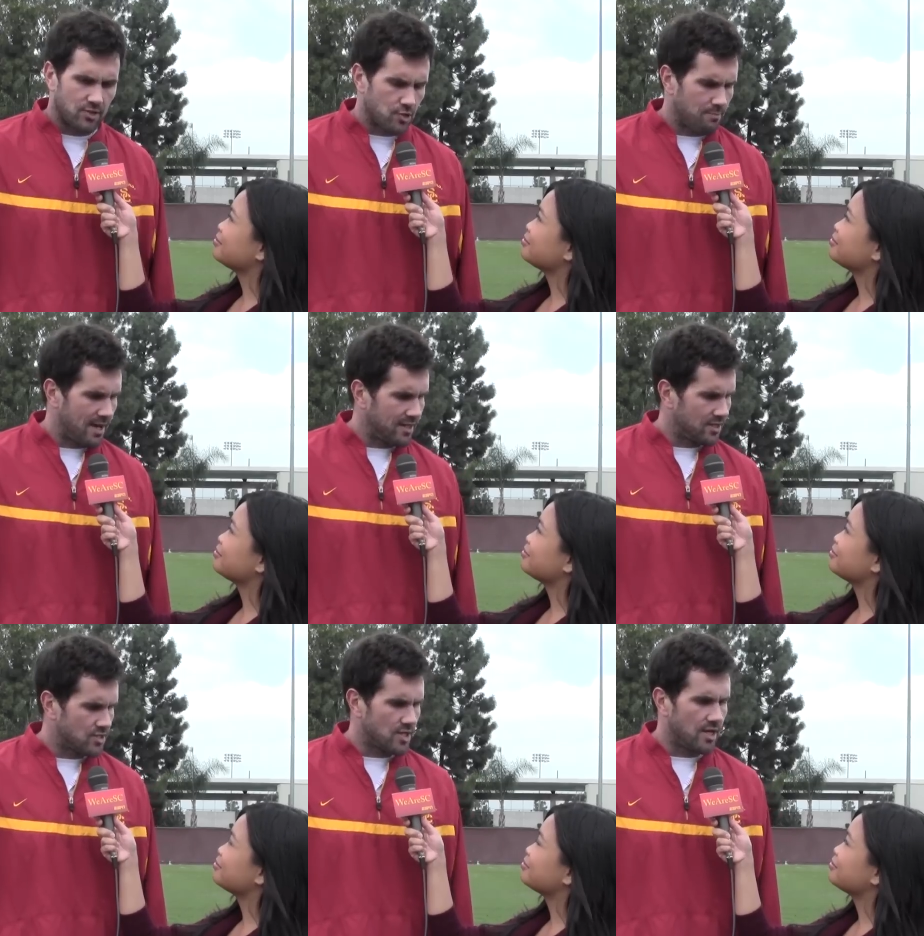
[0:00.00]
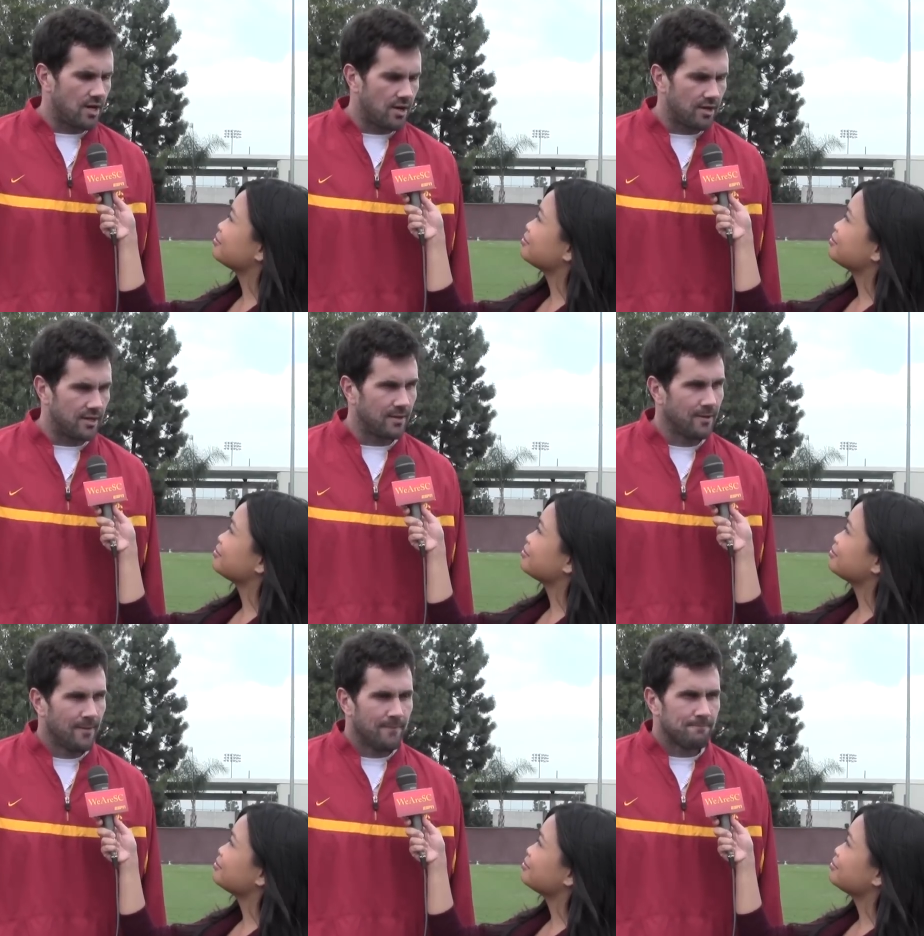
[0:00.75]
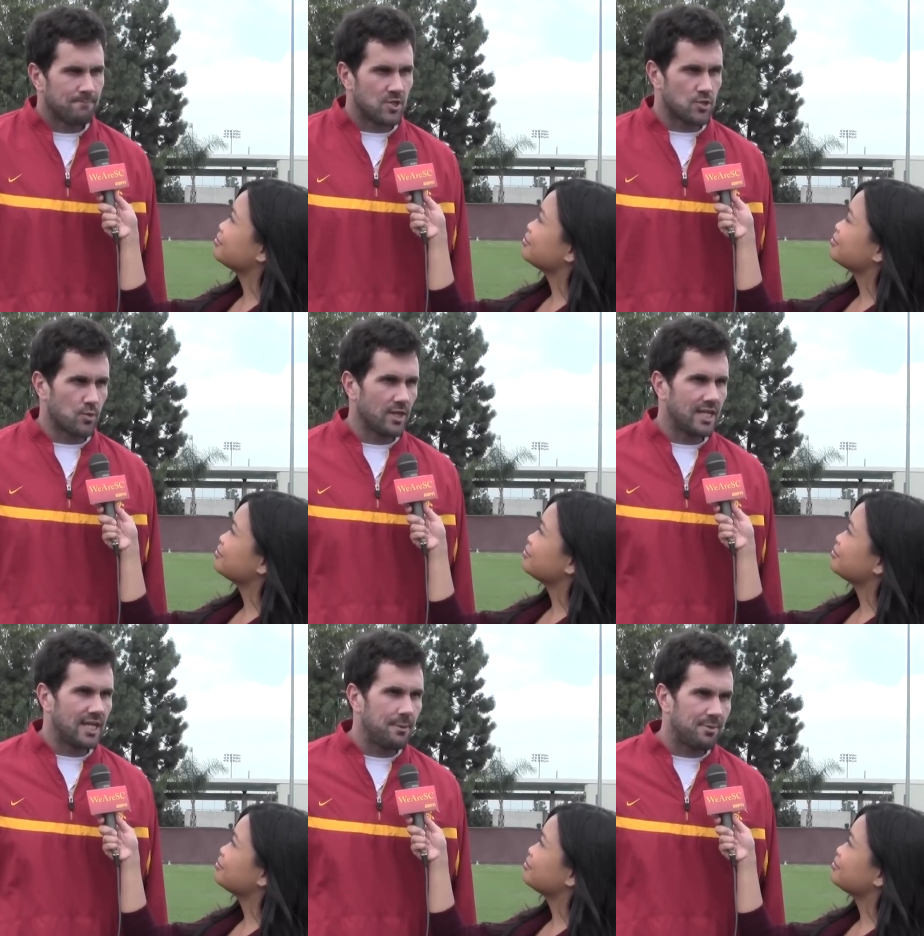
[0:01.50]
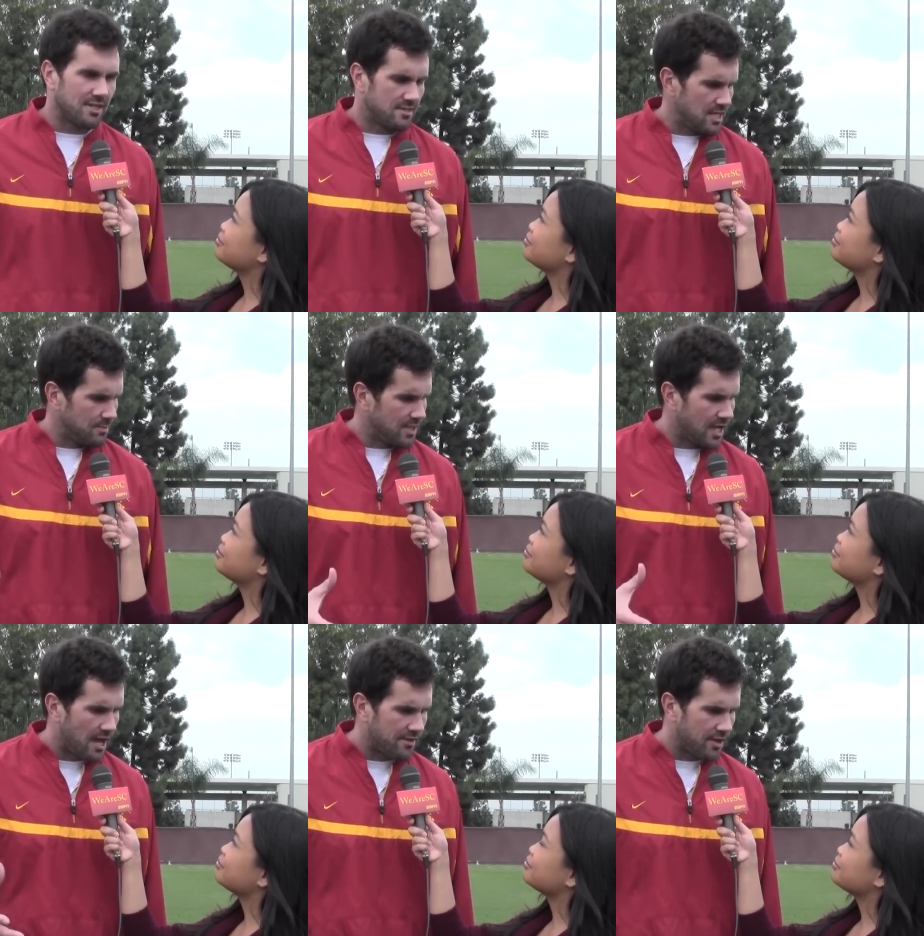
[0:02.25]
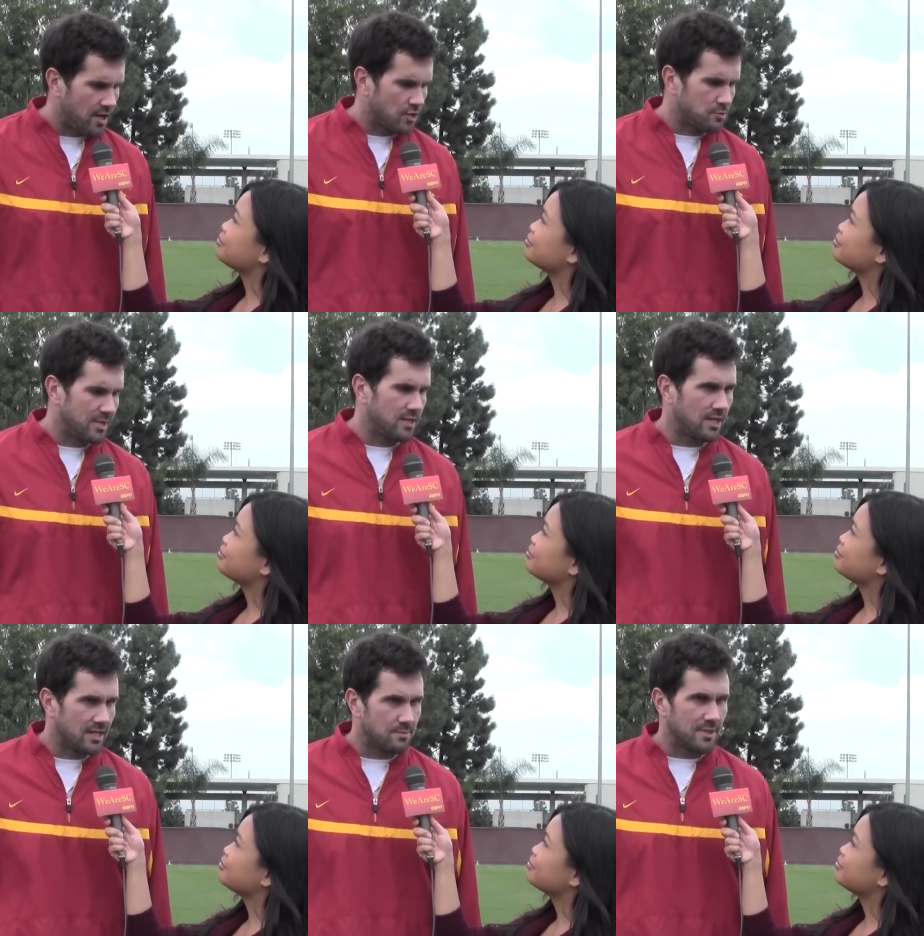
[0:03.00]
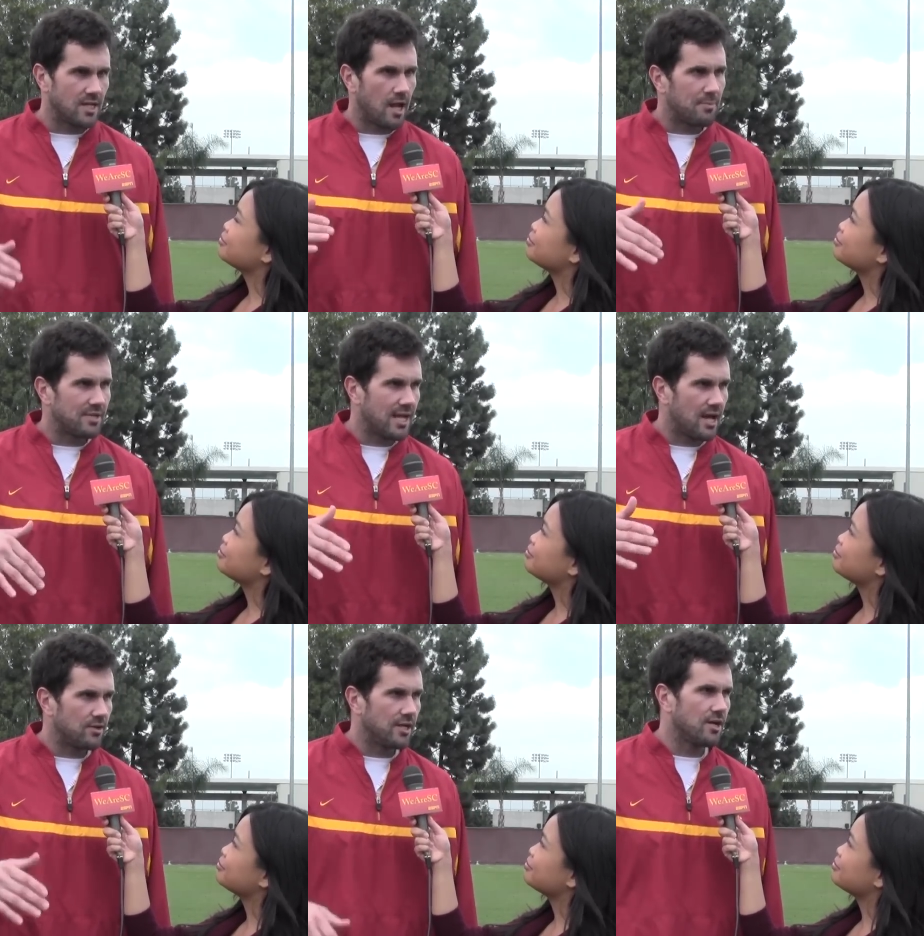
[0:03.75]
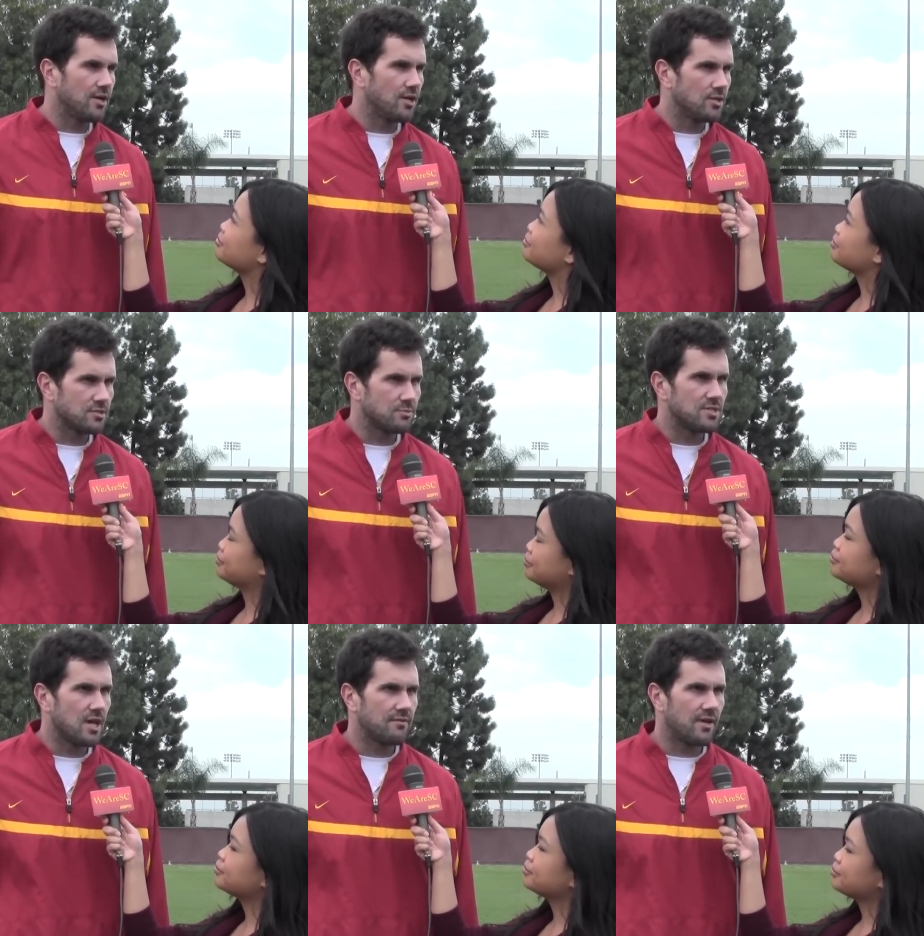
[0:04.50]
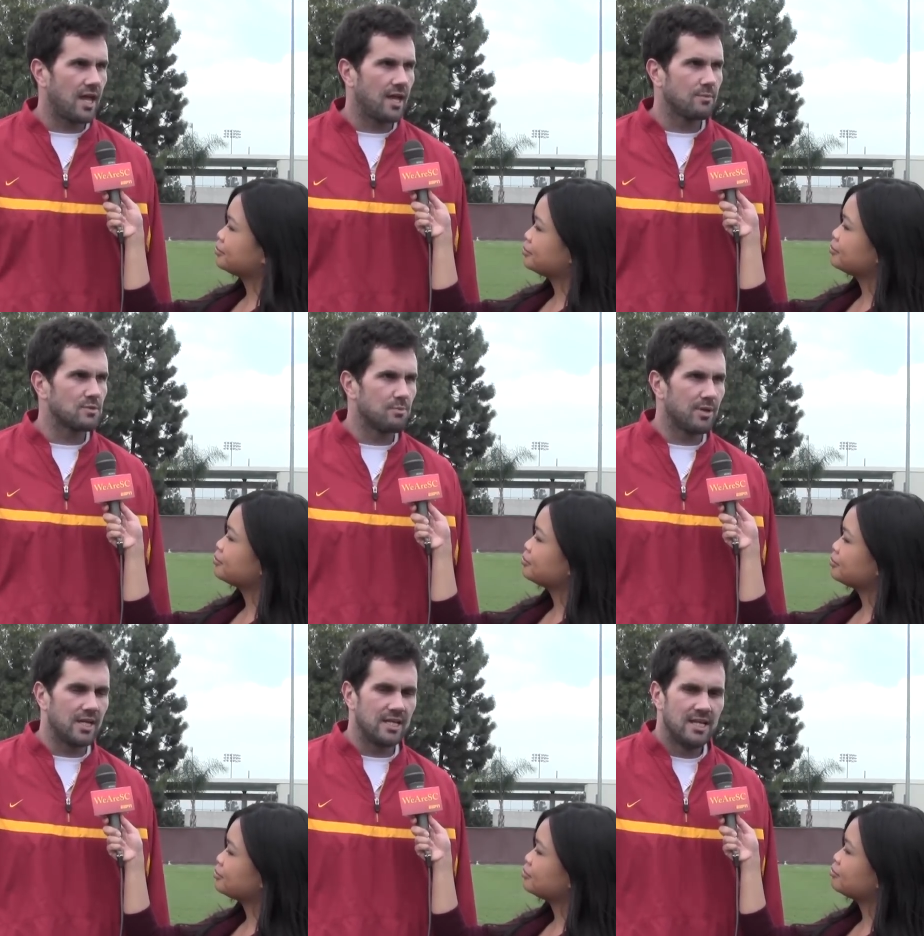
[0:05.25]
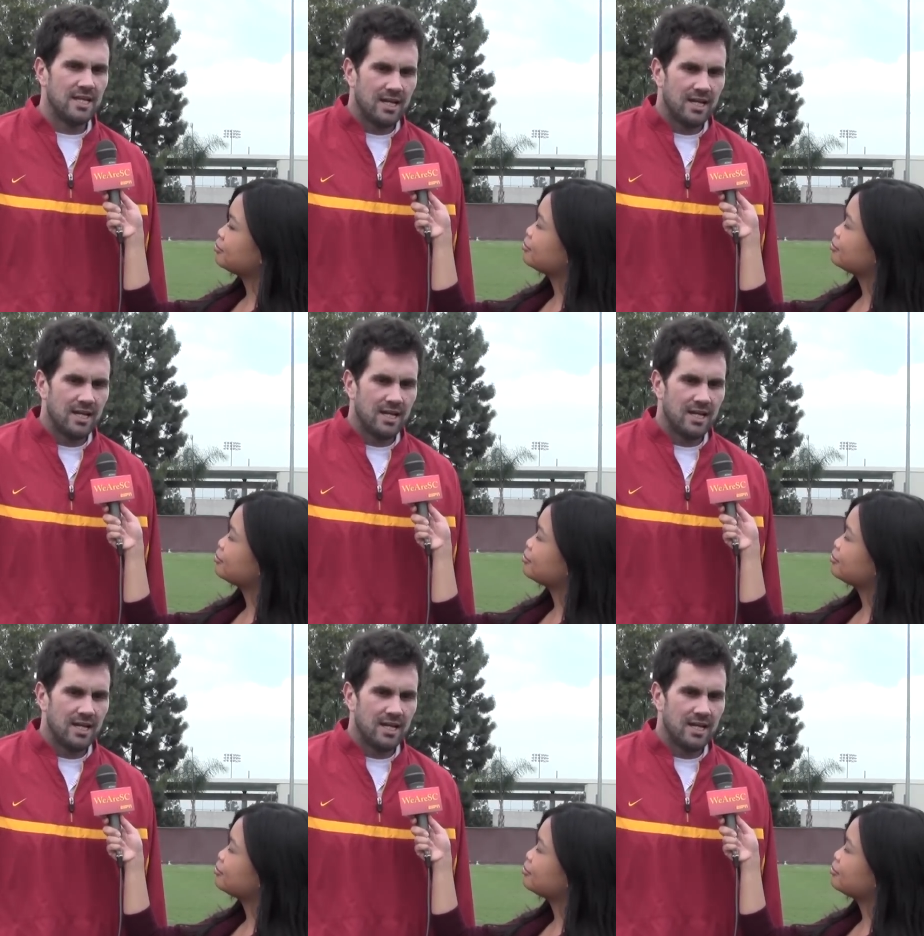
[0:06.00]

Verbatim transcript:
Speaker 1: a tremendous year and just really keeping the team together. You know, it's been a, it's been an up and down year. You know, some tough games, but